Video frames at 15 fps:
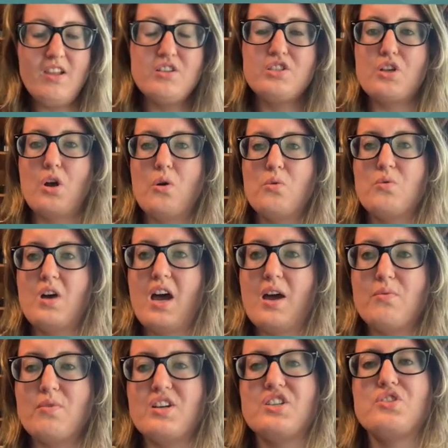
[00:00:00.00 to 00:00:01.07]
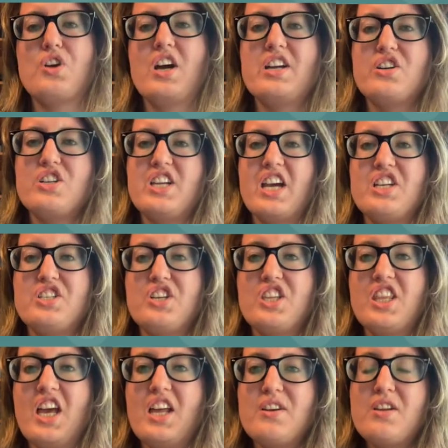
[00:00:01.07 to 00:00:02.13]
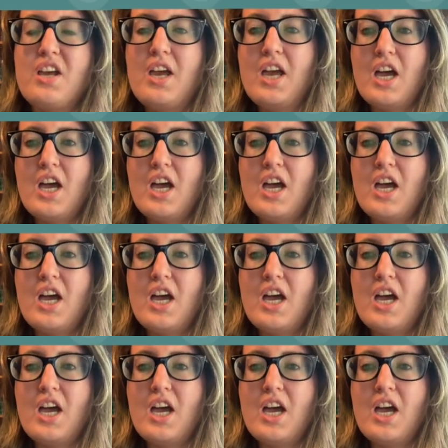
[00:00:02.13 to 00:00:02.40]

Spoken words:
So I want to draw your attention that